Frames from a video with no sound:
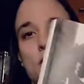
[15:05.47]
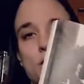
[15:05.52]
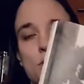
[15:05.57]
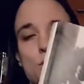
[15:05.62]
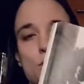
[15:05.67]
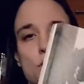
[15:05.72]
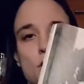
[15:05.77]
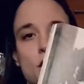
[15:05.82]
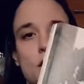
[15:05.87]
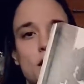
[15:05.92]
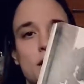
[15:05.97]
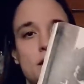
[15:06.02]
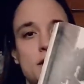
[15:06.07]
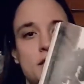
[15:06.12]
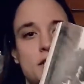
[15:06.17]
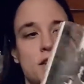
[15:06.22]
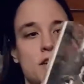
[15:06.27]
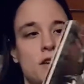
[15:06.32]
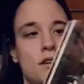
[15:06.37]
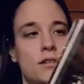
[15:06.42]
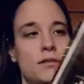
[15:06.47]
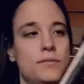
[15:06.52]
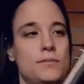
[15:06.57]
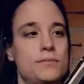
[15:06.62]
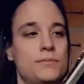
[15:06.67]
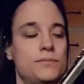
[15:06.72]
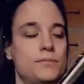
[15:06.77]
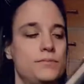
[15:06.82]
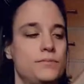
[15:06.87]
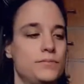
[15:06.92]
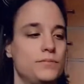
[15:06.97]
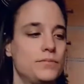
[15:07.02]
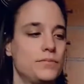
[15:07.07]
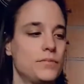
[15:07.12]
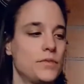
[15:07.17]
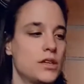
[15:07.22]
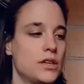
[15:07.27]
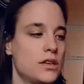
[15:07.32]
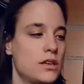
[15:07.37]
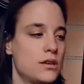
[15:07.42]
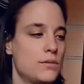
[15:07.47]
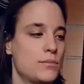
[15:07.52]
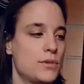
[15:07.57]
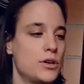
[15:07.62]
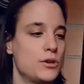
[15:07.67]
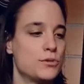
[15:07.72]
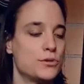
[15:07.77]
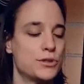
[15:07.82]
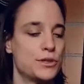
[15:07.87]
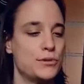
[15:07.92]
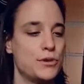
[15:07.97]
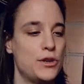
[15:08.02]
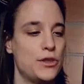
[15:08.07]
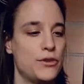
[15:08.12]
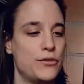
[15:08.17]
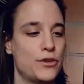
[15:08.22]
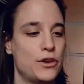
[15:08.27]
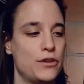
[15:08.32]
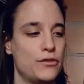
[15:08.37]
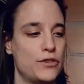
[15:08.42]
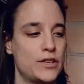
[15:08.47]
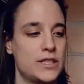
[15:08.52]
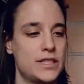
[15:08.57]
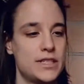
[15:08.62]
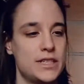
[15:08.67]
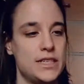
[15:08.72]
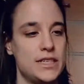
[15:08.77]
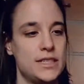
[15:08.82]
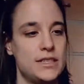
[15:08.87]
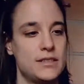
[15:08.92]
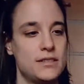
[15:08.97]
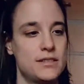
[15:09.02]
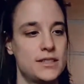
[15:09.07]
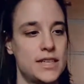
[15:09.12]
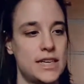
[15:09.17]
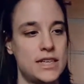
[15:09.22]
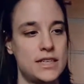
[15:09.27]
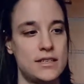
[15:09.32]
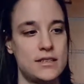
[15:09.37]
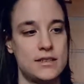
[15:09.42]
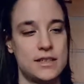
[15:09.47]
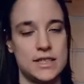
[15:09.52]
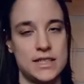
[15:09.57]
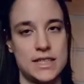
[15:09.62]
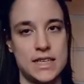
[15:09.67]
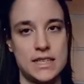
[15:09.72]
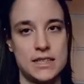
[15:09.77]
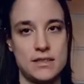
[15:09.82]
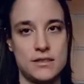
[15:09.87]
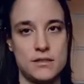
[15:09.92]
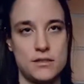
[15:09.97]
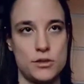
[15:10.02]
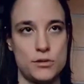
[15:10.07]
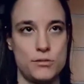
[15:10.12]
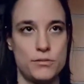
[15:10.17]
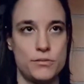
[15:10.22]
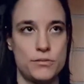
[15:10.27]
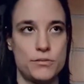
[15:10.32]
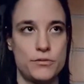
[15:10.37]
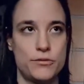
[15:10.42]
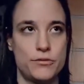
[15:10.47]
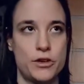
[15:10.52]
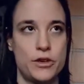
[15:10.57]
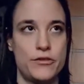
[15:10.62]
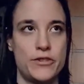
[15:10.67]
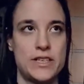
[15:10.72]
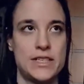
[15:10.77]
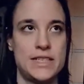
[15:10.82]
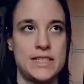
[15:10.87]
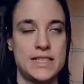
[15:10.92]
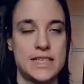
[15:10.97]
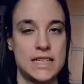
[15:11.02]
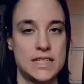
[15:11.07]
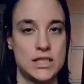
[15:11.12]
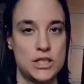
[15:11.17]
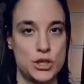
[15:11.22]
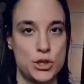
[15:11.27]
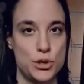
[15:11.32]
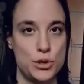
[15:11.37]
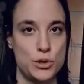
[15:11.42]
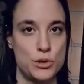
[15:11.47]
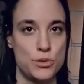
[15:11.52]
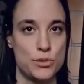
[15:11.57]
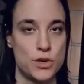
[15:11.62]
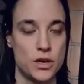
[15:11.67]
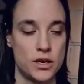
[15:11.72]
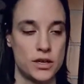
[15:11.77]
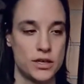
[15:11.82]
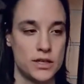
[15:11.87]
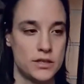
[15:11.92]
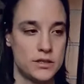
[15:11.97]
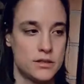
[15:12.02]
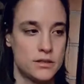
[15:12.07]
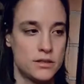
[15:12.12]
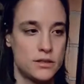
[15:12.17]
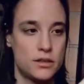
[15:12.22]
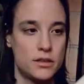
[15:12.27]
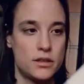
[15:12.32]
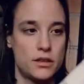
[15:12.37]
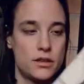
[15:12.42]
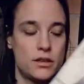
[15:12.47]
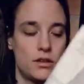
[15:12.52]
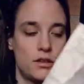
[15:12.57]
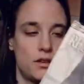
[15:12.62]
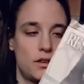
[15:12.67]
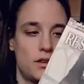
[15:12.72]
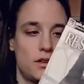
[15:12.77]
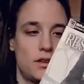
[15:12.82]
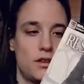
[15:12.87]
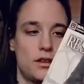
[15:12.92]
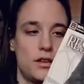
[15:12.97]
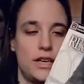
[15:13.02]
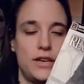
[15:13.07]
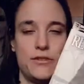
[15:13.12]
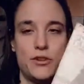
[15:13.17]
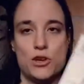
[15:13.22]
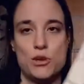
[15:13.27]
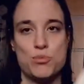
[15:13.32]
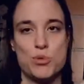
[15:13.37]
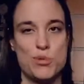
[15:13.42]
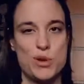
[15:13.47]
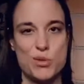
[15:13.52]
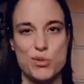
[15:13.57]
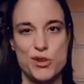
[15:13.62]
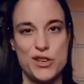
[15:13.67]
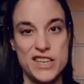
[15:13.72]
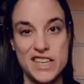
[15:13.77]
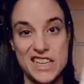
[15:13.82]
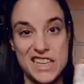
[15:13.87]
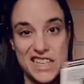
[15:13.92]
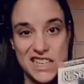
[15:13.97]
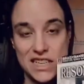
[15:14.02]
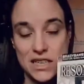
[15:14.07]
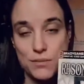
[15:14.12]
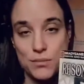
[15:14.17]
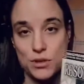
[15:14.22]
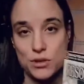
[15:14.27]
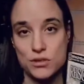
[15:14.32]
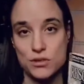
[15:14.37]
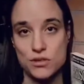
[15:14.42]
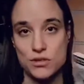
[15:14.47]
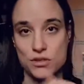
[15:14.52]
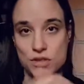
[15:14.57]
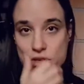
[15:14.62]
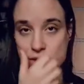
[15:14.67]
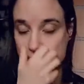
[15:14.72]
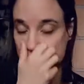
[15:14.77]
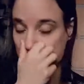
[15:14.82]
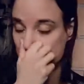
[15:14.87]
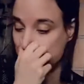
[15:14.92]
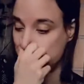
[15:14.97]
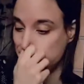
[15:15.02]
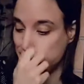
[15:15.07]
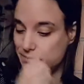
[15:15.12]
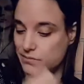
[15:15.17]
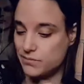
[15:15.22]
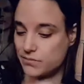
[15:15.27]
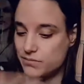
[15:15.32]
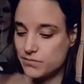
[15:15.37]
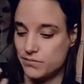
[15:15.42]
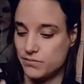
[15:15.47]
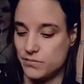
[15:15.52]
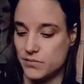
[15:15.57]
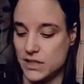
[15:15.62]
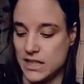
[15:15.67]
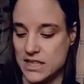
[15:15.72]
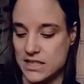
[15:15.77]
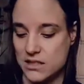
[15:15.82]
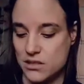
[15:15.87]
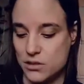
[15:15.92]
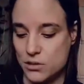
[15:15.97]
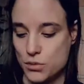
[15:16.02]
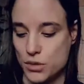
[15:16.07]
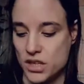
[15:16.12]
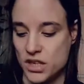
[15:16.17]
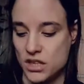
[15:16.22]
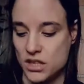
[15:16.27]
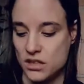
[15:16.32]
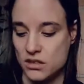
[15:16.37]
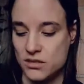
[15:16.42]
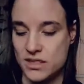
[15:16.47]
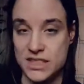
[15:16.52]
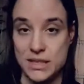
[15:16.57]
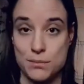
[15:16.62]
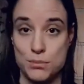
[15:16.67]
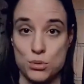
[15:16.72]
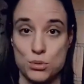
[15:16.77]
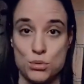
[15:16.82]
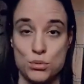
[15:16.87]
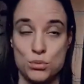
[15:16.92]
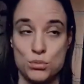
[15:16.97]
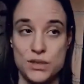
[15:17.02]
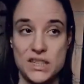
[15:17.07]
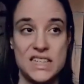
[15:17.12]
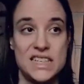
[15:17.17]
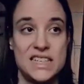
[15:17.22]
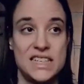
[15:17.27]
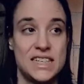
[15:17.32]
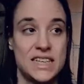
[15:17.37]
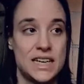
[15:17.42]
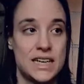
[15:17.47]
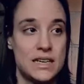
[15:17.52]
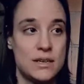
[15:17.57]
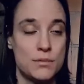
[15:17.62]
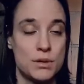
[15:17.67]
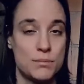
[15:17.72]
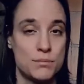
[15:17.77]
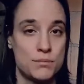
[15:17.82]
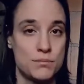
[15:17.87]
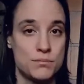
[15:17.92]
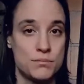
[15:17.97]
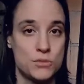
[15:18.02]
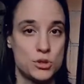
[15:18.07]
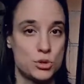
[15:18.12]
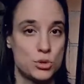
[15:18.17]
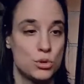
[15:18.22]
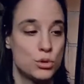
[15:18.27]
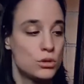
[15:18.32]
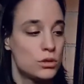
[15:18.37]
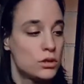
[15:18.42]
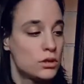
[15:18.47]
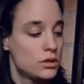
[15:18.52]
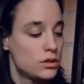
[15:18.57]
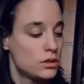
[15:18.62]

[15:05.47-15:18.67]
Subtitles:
you know, what guides are. I also own the Final Fantasy X-2 guide, even though I probably won't need it because I guess it's quite a simple, easy game, I'm sure.